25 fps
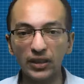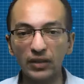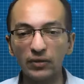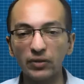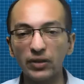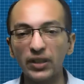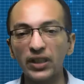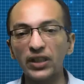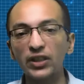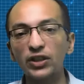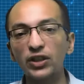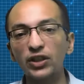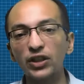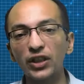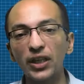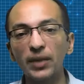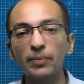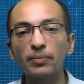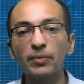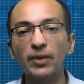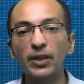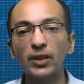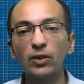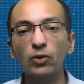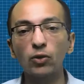our
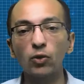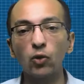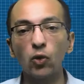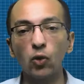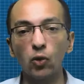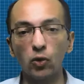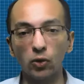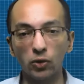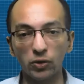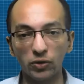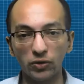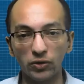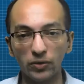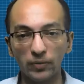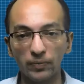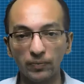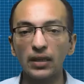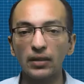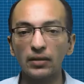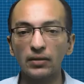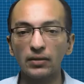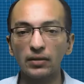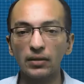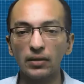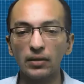HTML course.
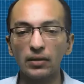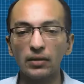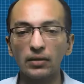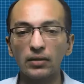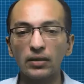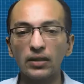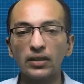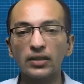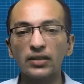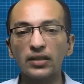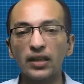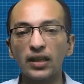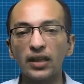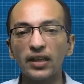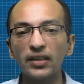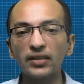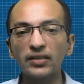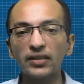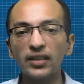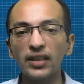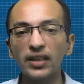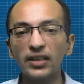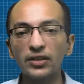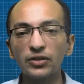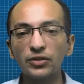In the
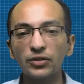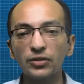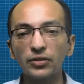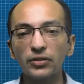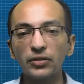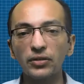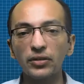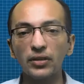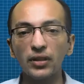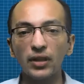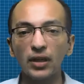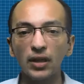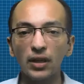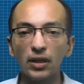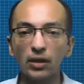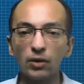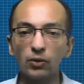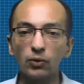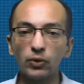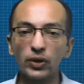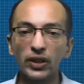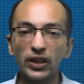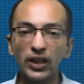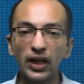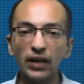last lecture,
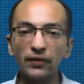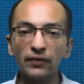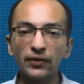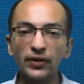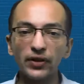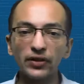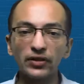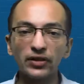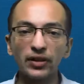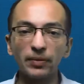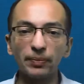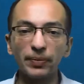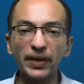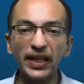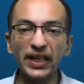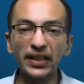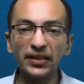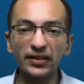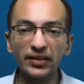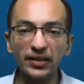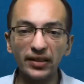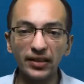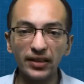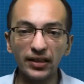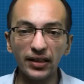we covered the
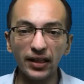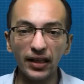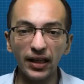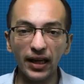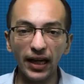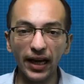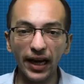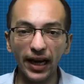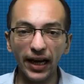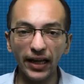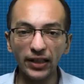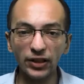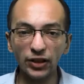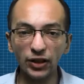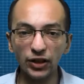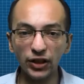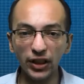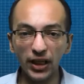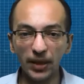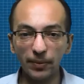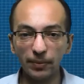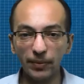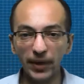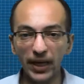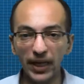basic
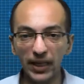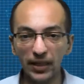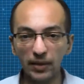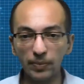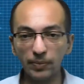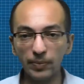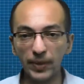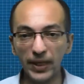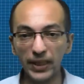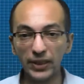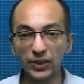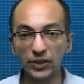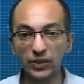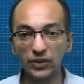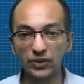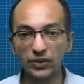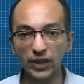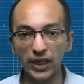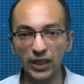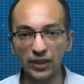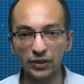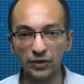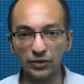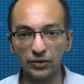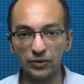HTML page
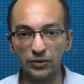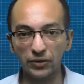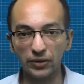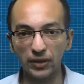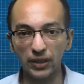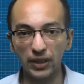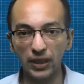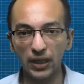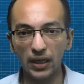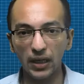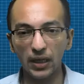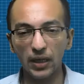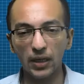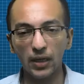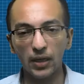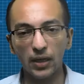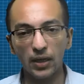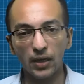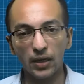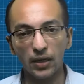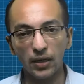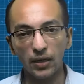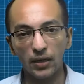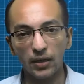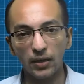structure.
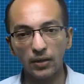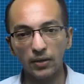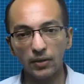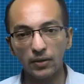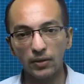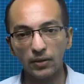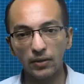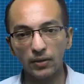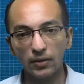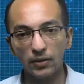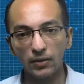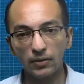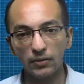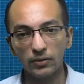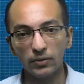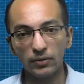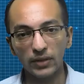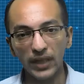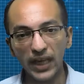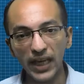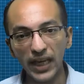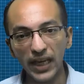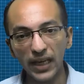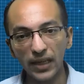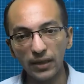
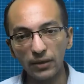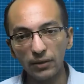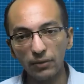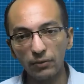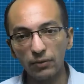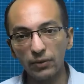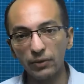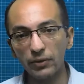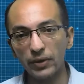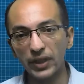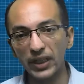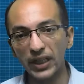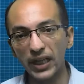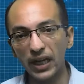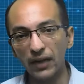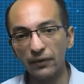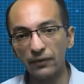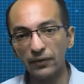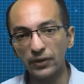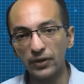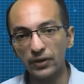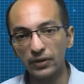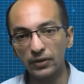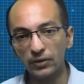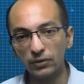Today we will
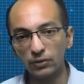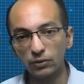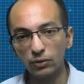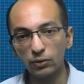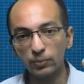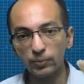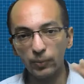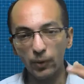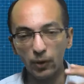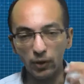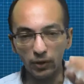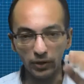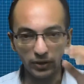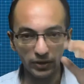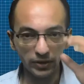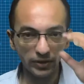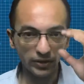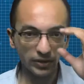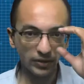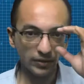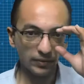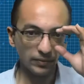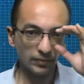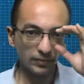cover 2 points.